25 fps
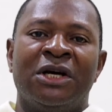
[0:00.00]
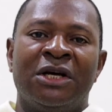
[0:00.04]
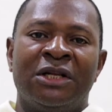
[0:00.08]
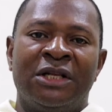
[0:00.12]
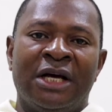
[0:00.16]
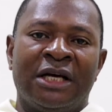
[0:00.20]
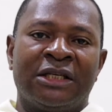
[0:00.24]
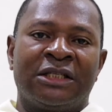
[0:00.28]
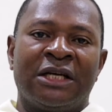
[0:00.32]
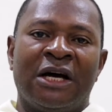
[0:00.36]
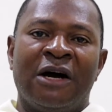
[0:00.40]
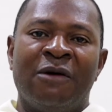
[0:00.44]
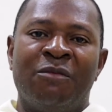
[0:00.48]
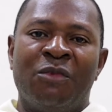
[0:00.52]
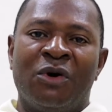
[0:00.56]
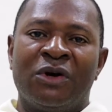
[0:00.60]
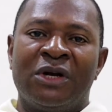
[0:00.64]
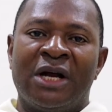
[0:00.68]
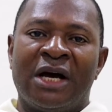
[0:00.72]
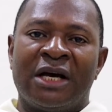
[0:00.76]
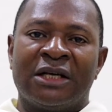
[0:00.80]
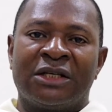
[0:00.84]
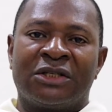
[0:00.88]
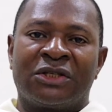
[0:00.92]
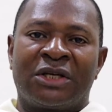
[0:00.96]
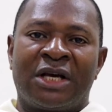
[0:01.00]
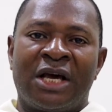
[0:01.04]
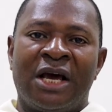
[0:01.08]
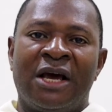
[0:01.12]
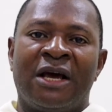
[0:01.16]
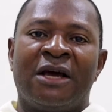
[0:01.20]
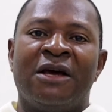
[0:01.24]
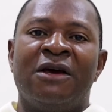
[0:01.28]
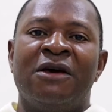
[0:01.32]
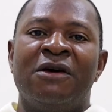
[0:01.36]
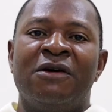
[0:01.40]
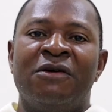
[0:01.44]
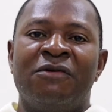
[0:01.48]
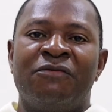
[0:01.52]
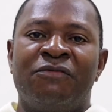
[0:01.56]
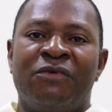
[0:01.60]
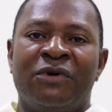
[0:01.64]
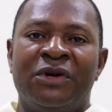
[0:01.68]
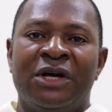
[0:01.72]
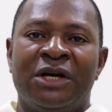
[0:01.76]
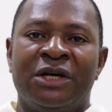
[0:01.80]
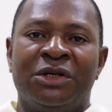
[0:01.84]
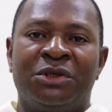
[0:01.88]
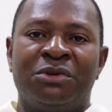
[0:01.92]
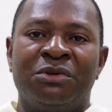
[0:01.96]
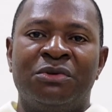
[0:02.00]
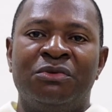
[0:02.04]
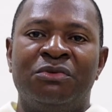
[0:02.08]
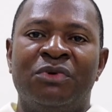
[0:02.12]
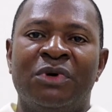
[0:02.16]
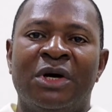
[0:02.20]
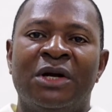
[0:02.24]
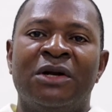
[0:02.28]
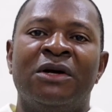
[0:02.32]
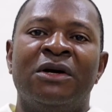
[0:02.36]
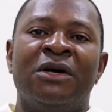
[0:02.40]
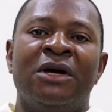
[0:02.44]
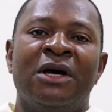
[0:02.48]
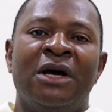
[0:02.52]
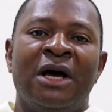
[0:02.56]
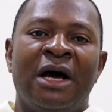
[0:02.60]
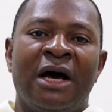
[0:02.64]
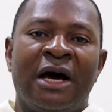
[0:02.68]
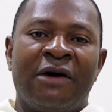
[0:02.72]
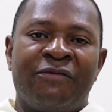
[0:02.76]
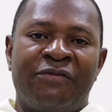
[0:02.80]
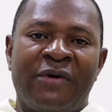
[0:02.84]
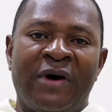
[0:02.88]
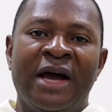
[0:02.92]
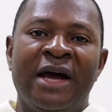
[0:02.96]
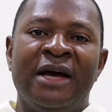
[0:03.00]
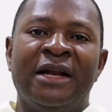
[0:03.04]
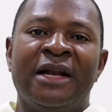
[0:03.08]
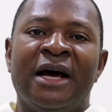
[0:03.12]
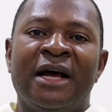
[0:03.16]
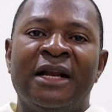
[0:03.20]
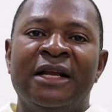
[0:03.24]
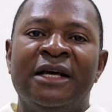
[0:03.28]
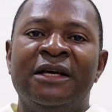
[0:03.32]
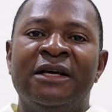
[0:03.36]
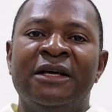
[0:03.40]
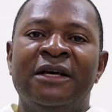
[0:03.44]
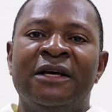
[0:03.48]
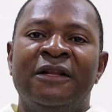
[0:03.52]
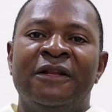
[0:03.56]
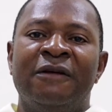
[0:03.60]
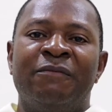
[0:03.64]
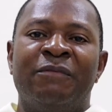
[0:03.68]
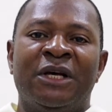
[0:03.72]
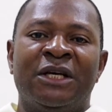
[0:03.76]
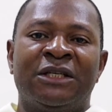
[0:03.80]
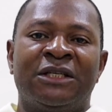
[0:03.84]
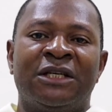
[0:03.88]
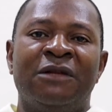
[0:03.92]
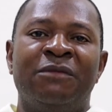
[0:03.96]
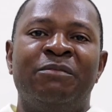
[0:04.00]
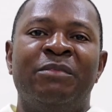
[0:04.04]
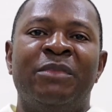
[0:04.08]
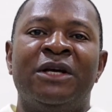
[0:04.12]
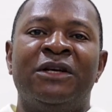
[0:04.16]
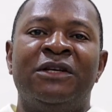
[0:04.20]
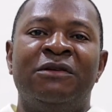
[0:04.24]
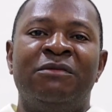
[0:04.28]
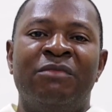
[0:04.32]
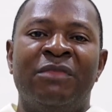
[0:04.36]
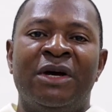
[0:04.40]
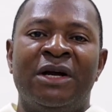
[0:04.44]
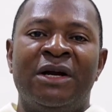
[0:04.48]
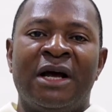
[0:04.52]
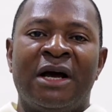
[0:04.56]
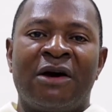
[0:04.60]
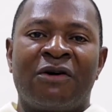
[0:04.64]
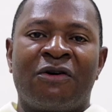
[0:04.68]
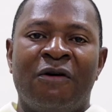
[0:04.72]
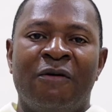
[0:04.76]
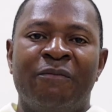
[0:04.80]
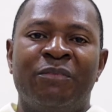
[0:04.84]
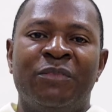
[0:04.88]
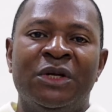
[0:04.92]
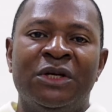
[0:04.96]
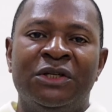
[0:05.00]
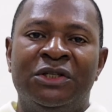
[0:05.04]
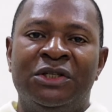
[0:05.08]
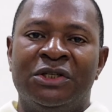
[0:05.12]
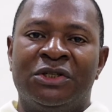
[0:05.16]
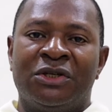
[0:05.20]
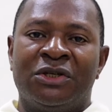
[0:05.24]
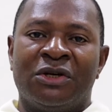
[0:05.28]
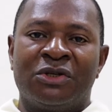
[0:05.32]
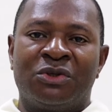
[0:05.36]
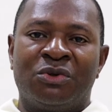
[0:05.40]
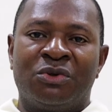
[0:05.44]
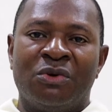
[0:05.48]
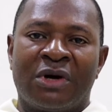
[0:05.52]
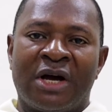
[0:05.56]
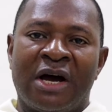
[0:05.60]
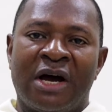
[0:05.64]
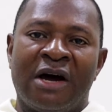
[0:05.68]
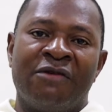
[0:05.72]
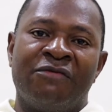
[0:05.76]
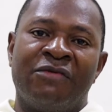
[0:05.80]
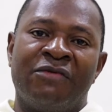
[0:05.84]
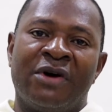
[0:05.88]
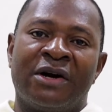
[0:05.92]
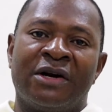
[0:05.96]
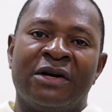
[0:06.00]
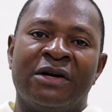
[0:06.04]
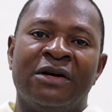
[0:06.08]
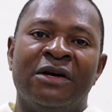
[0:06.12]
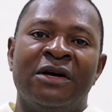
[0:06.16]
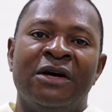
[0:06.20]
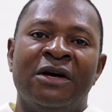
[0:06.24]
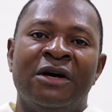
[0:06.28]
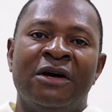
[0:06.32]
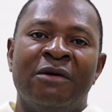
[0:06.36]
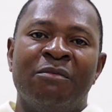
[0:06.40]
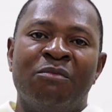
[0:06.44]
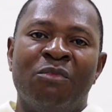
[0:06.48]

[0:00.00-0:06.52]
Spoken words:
That's how mothers care for their children. Finally, the Blessed Virgin Mary accompanied Jesus to Calvary.